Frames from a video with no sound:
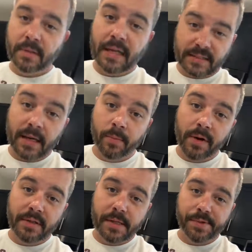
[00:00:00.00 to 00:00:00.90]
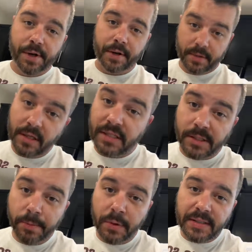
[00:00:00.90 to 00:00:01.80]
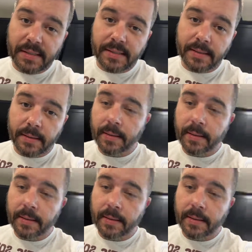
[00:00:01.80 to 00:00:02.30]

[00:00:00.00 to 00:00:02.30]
Yes, I'm wearing the same shirt because it's spooky season.